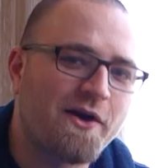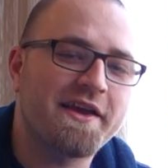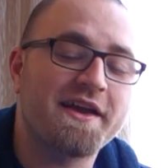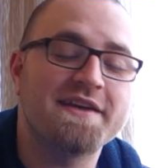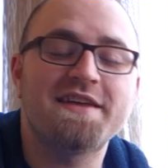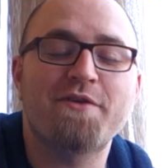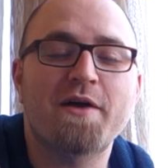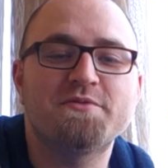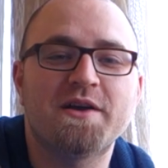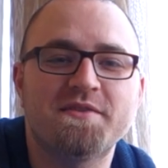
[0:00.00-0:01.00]
All right, guys, that
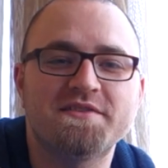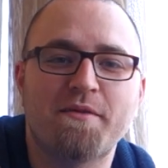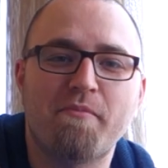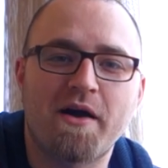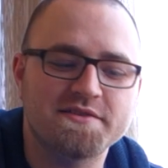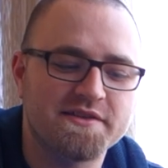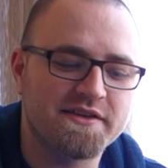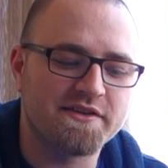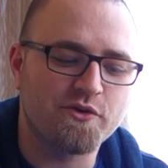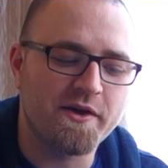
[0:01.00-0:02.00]
wraps up this
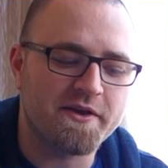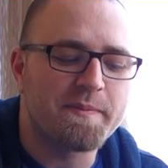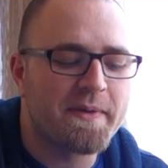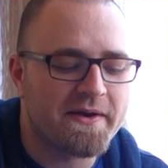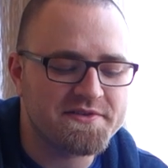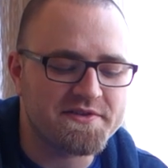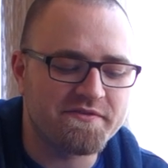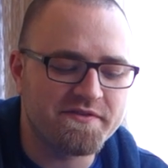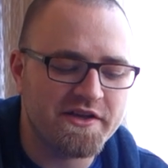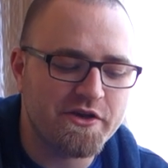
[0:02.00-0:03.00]
unboxing and quick
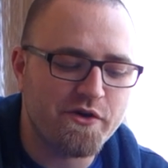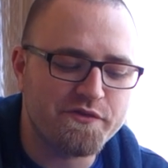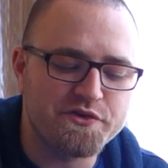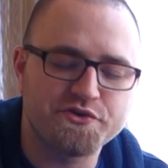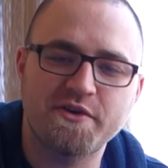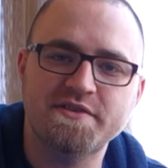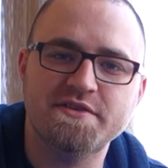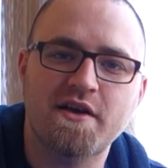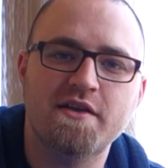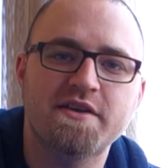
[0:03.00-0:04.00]
comparison video. If you enjoyed
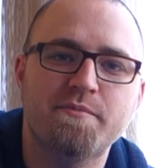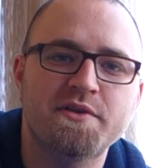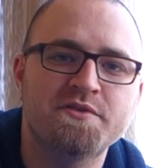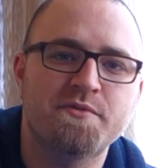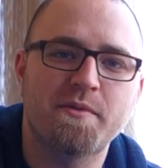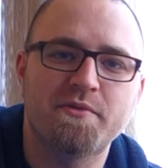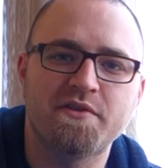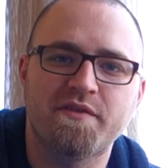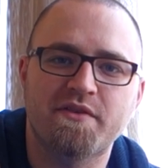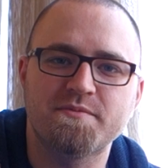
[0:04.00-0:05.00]
this content, please remember to
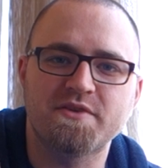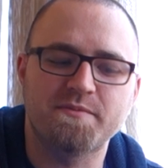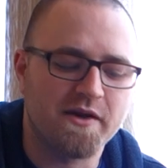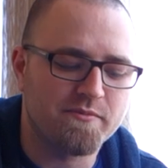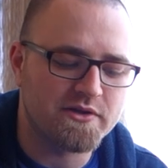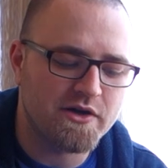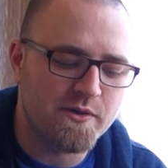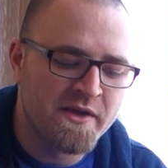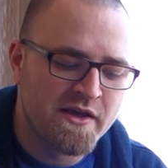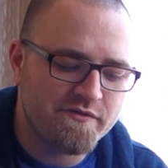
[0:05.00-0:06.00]
leave a thumbs up down
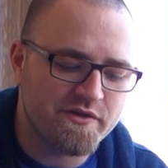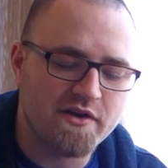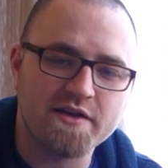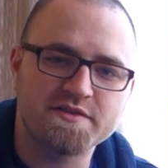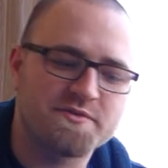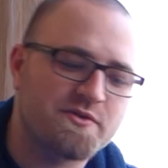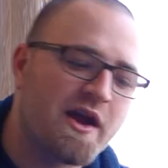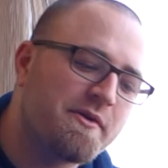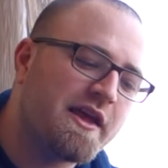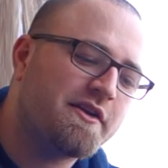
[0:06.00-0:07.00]
below. If you're not a
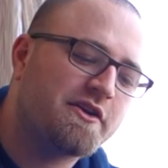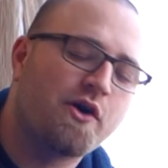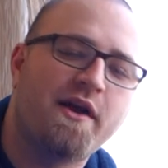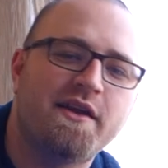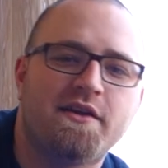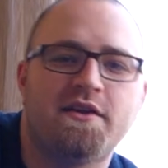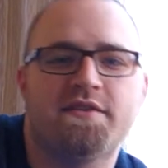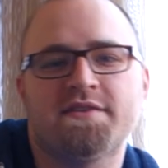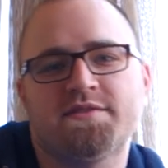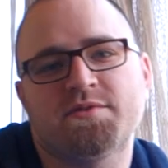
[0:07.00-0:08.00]
subscriber yet, go ahead and
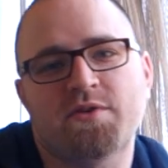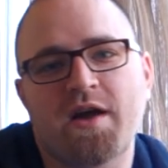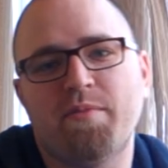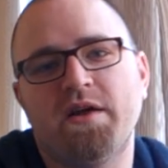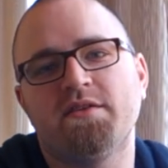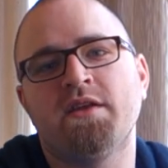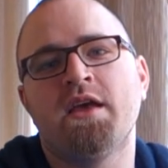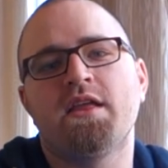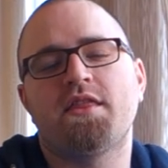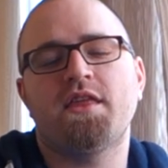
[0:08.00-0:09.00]
click that subscribe button.
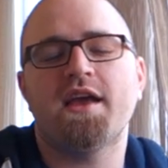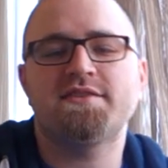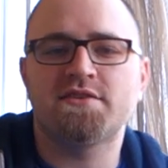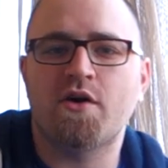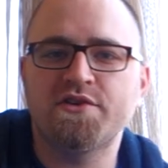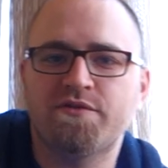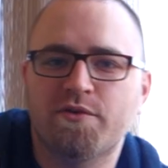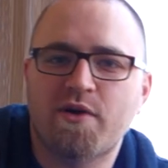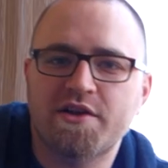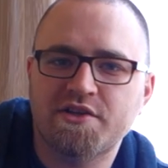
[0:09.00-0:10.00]
Thank Thanks as always
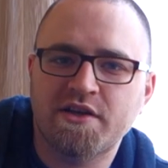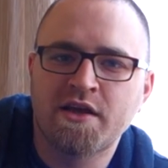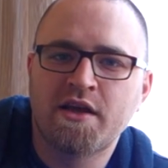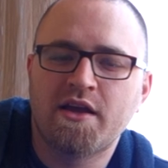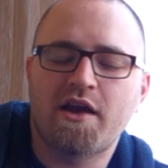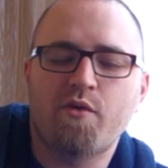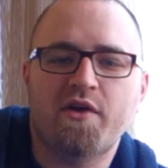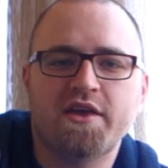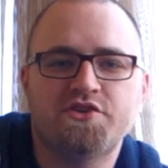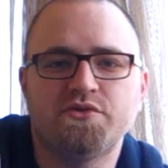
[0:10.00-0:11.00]
for watching, and I will
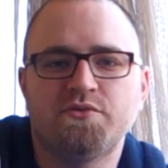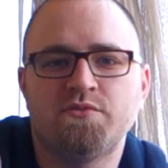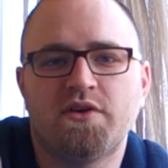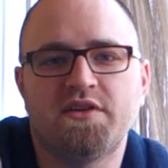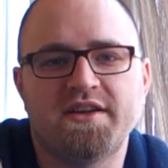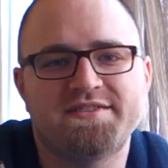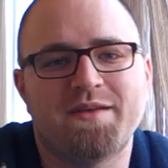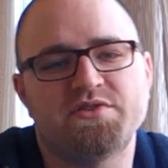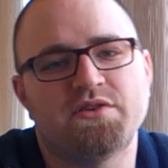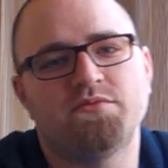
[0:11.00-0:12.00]
catch you on the next
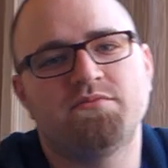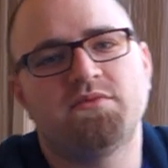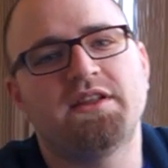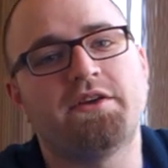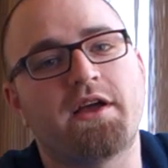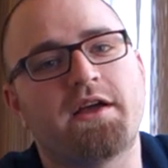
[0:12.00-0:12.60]
episode. Later,